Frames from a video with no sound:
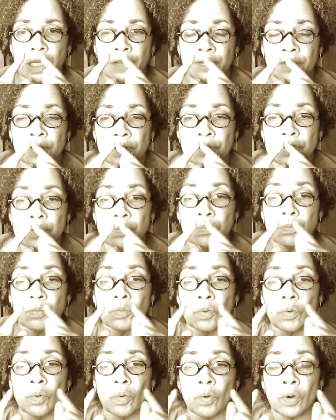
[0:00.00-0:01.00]
there's
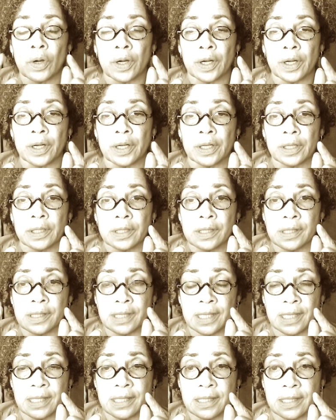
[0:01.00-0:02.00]
more
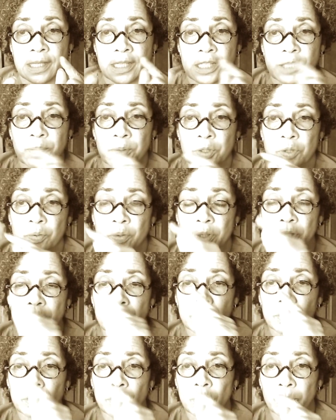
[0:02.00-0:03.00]
distance between
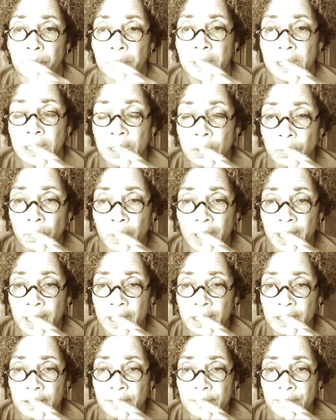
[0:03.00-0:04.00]
your little P
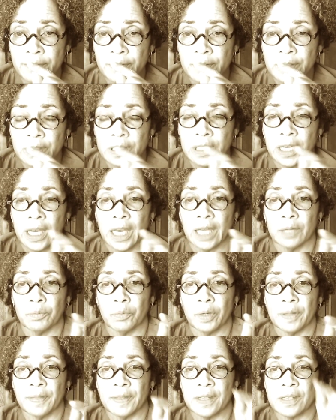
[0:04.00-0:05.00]
wave and
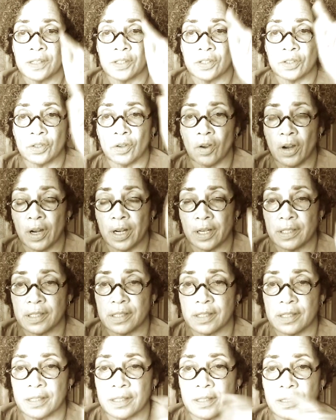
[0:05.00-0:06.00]
when this
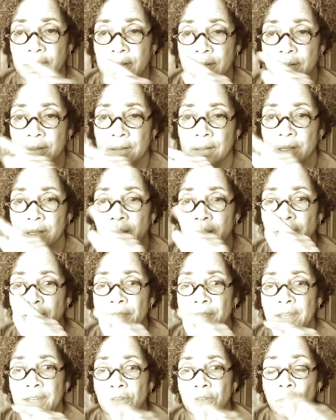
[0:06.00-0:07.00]
starts
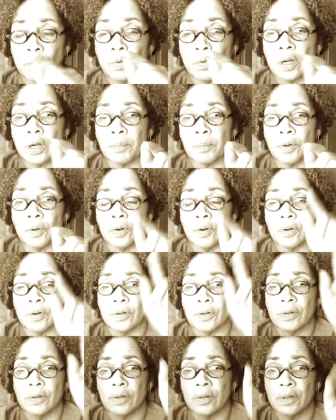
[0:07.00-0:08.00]
than normal,
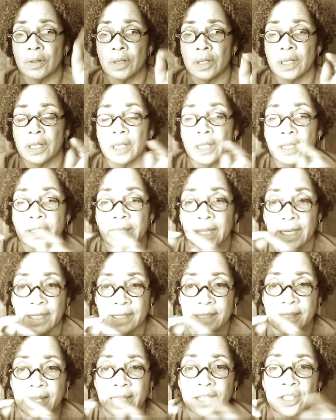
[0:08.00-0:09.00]
then
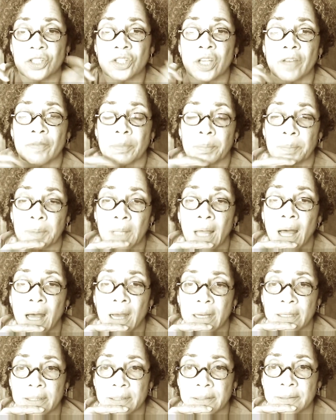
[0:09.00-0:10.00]
it's said that you have a block,